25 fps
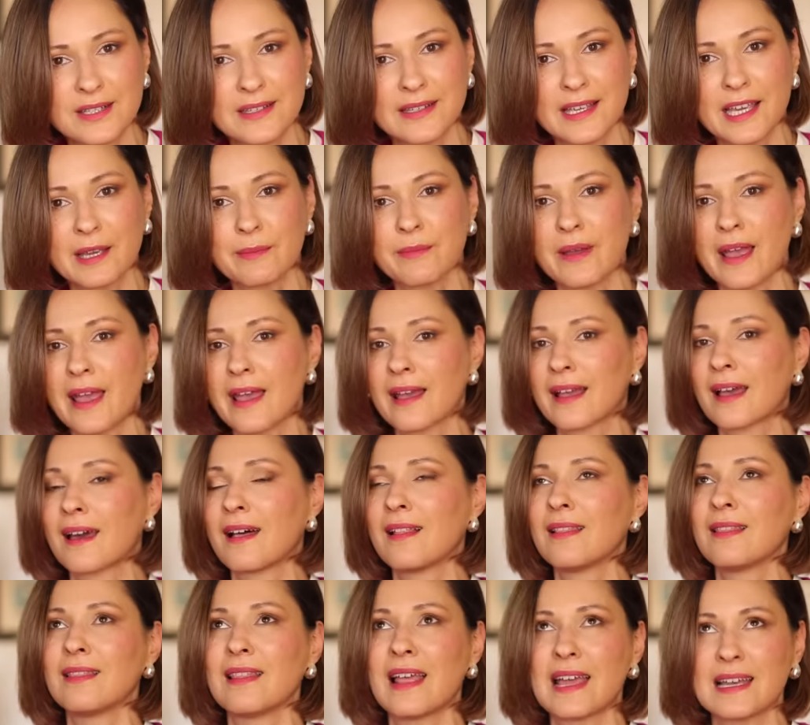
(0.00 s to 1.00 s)
scheme, a
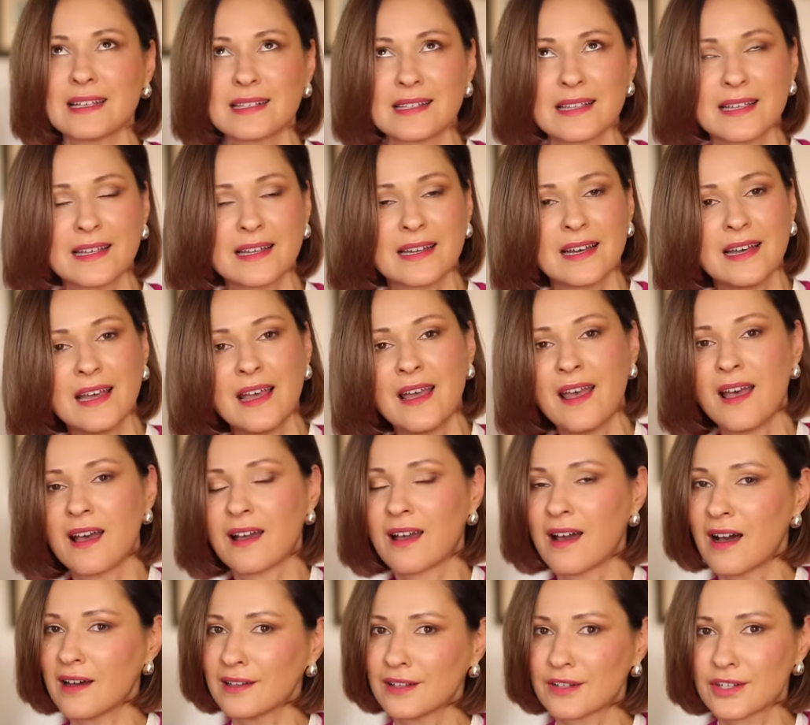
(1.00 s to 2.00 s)
classic
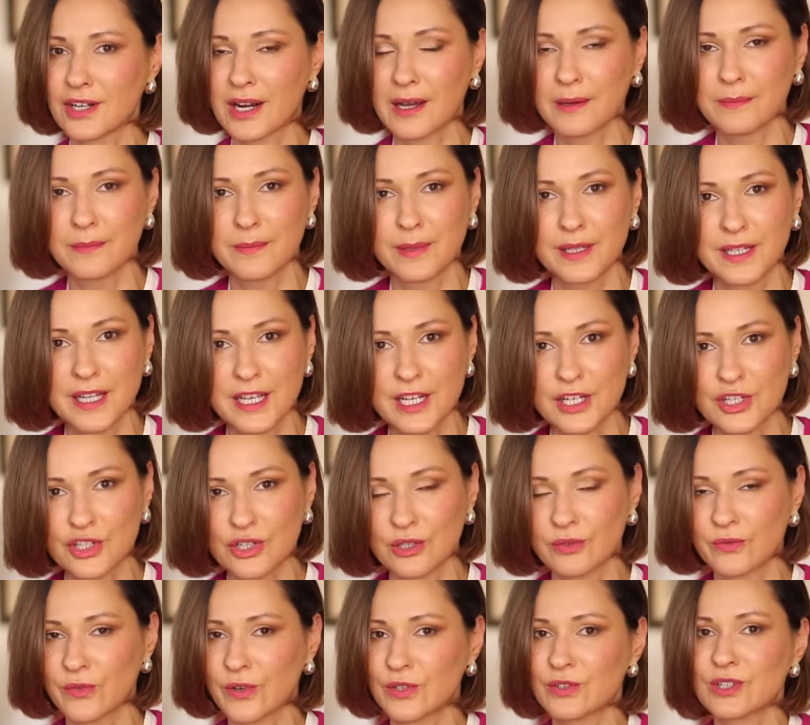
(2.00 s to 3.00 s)
color
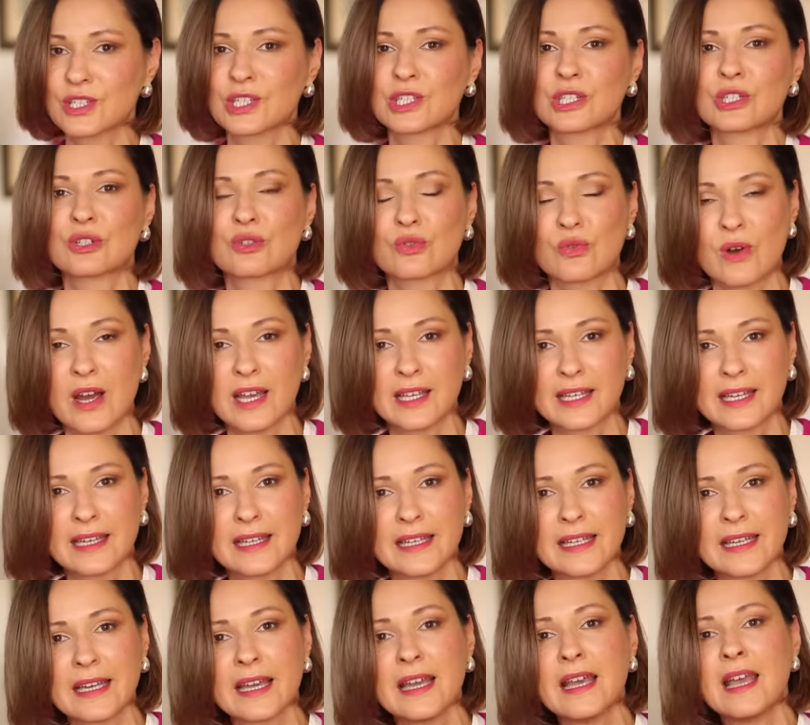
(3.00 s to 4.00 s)
combination, very
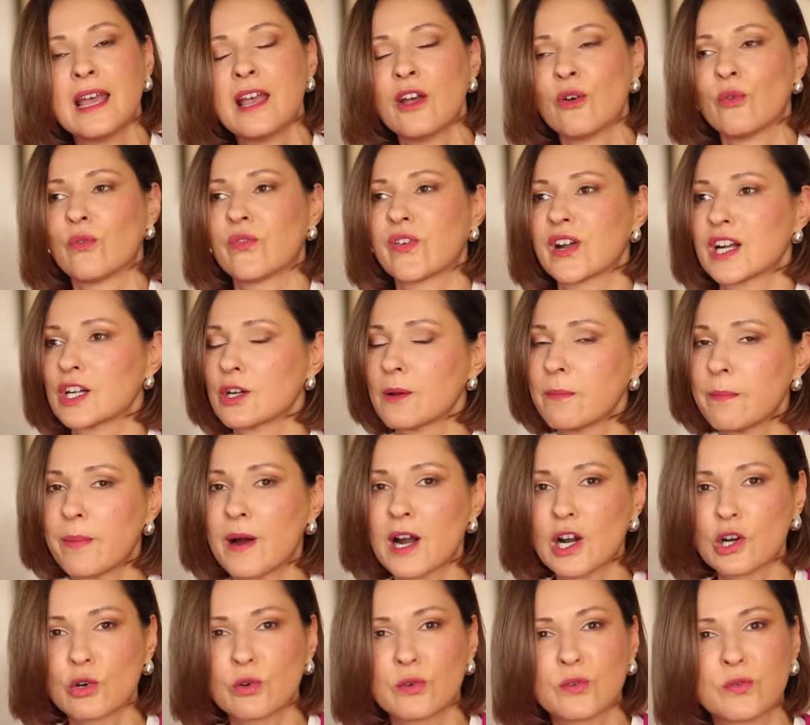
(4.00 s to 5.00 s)
striking, very
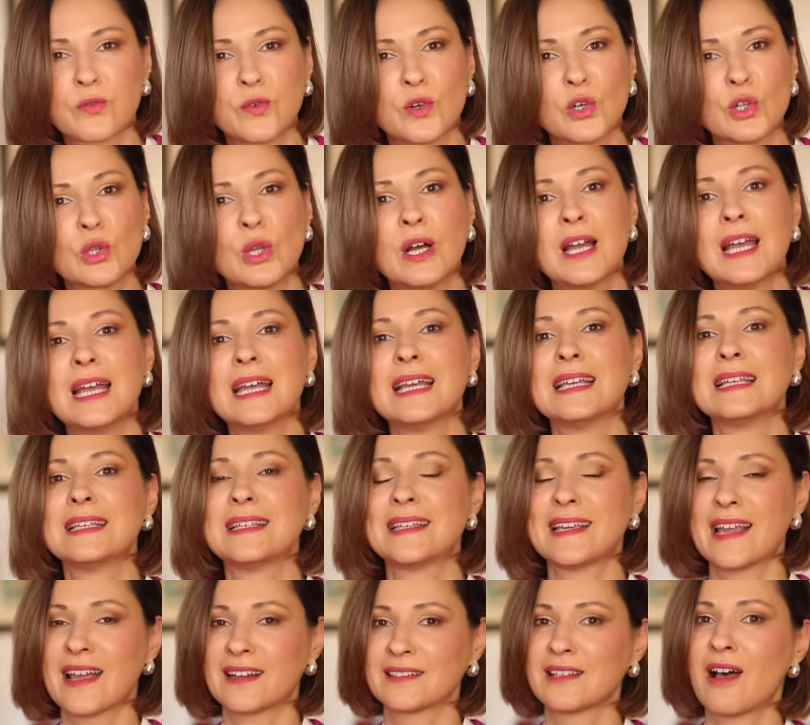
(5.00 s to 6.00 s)
powerful,
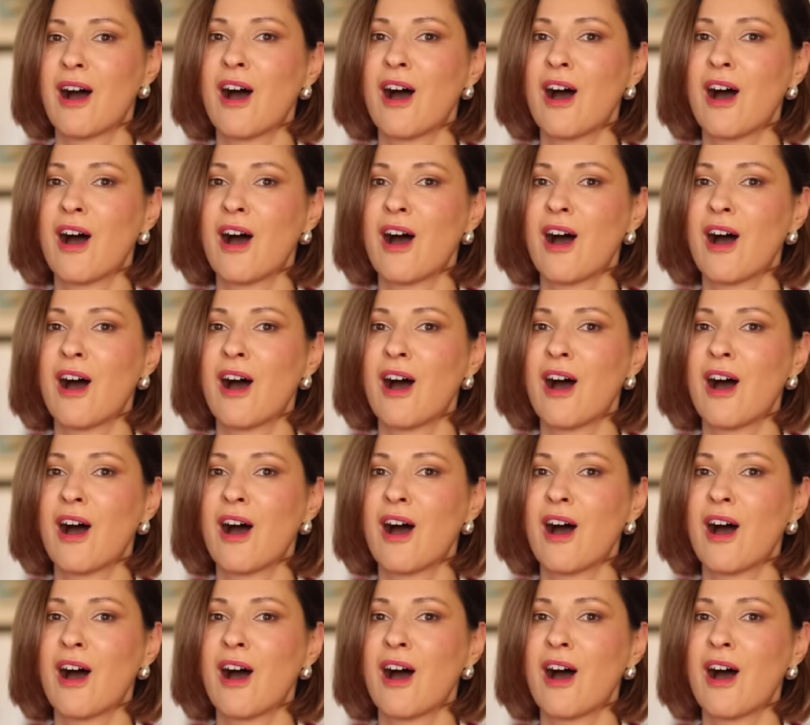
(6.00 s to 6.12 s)
yet